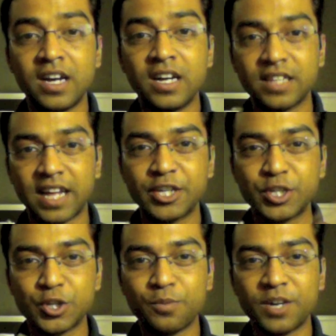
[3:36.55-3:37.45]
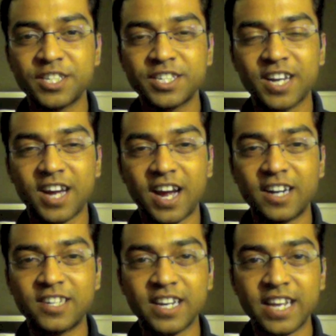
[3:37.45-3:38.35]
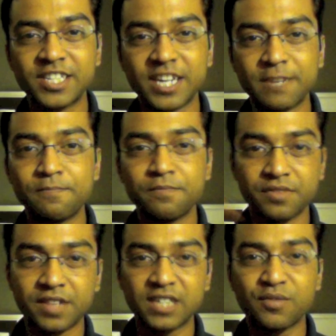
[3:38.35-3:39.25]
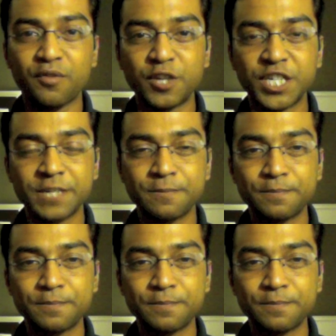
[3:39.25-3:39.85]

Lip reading: Thank you so much, and until next time, thanks for watching.